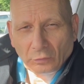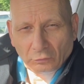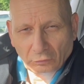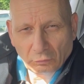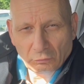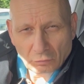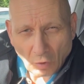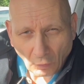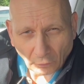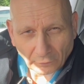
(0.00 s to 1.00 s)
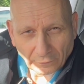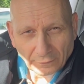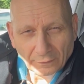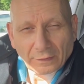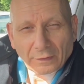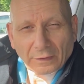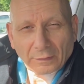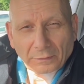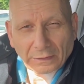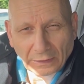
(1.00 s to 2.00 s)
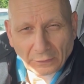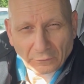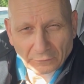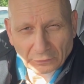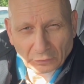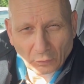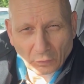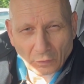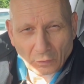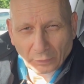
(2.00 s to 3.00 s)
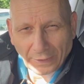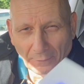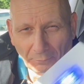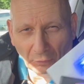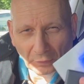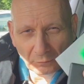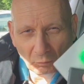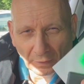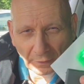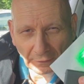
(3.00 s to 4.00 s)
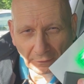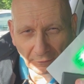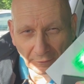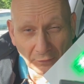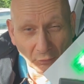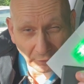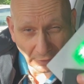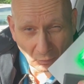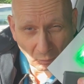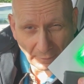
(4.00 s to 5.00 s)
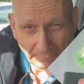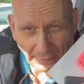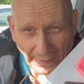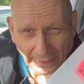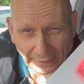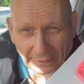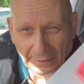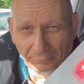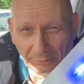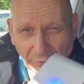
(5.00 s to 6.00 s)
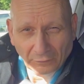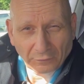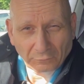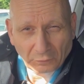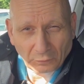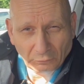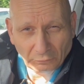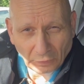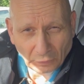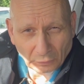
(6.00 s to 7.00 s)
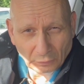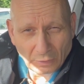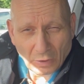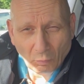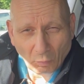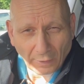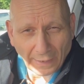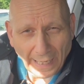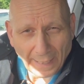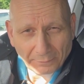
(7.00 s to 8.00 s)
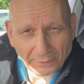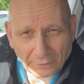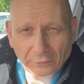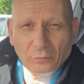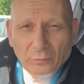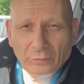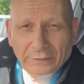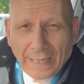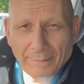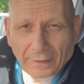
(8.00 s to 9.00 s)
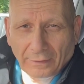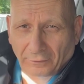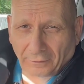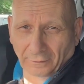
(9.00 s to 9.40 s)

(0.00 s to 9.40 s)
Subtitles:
Do not close the door without putting one of these in or the old one back, because if you do, what will happen is you will damage